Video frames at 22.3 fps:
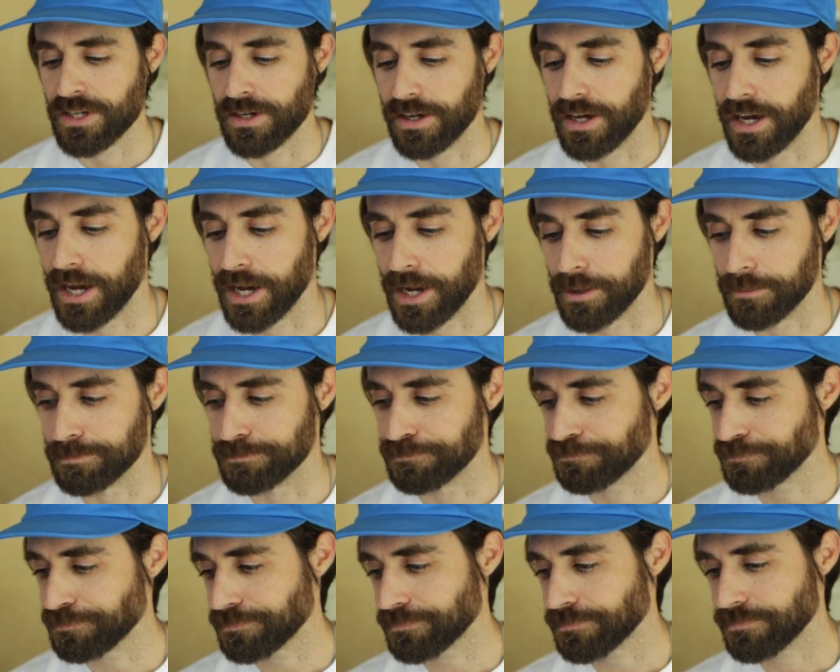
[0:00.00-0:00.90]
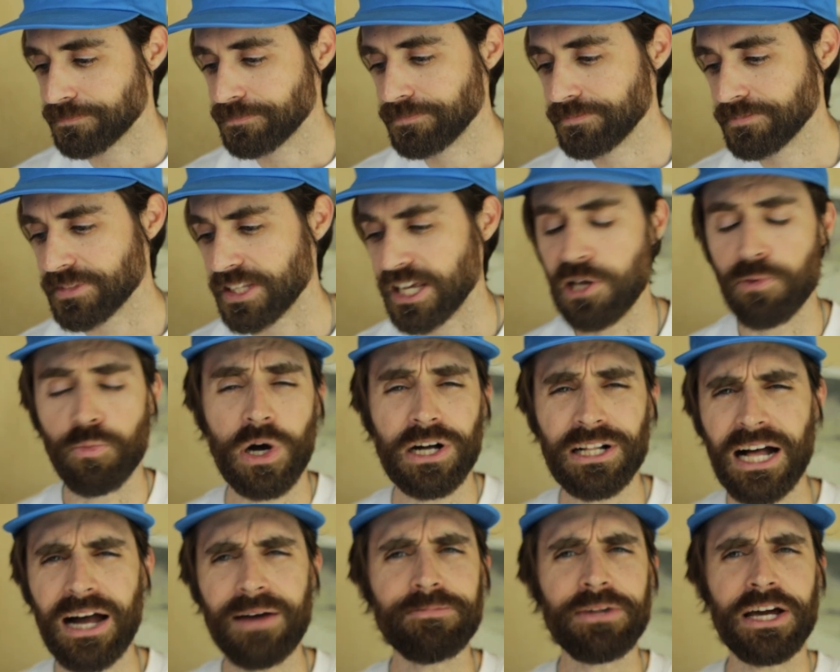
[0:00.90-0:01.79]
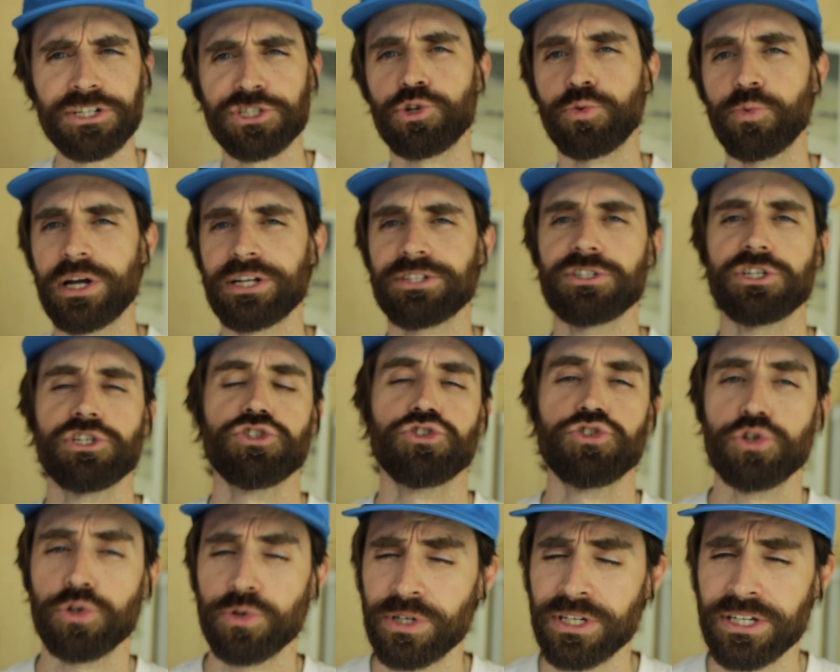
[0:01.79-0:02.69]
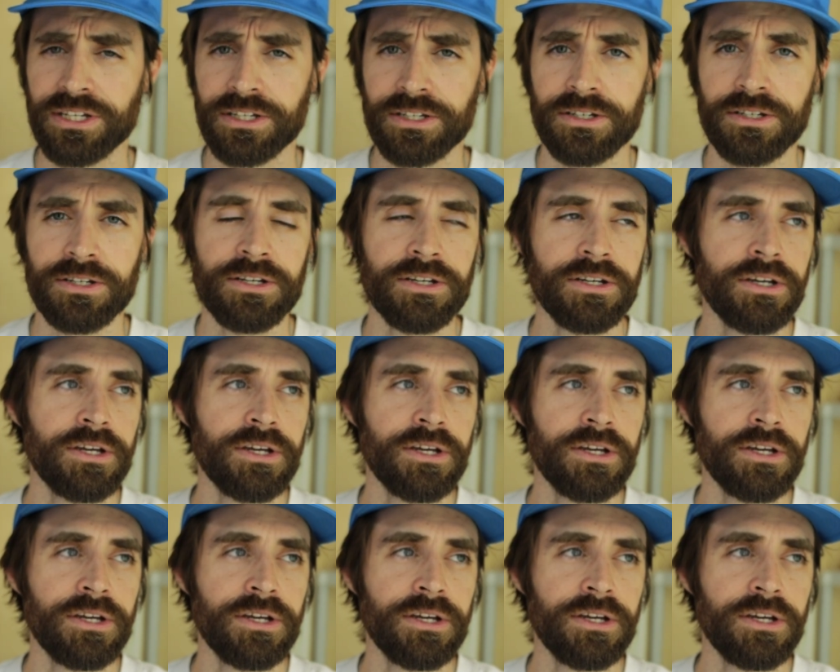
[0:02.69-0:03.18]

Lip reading: And while I'm not directly doing